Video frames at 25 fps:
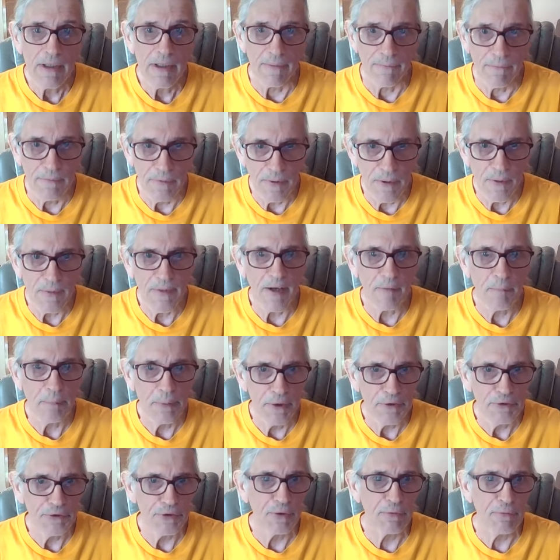if you have
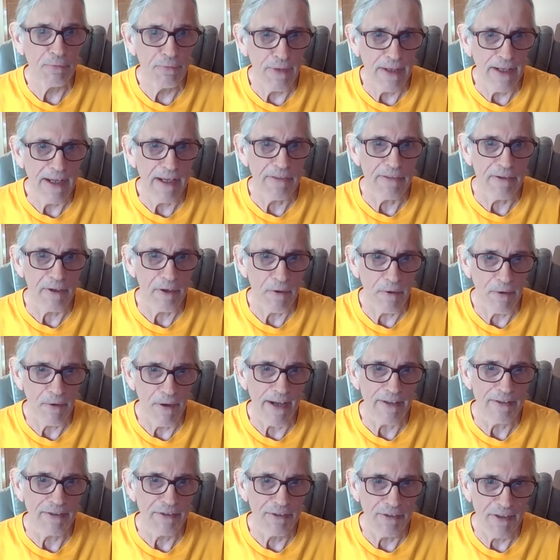put your faith in
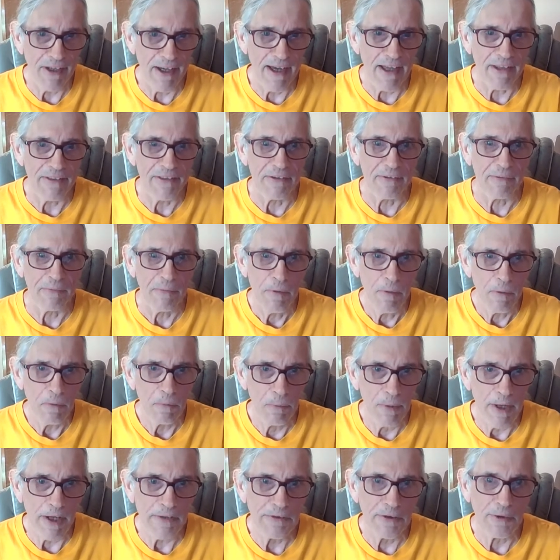Christ's death and
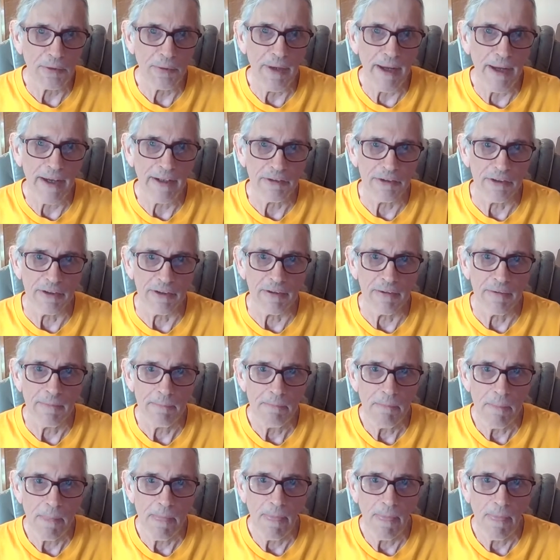resurrection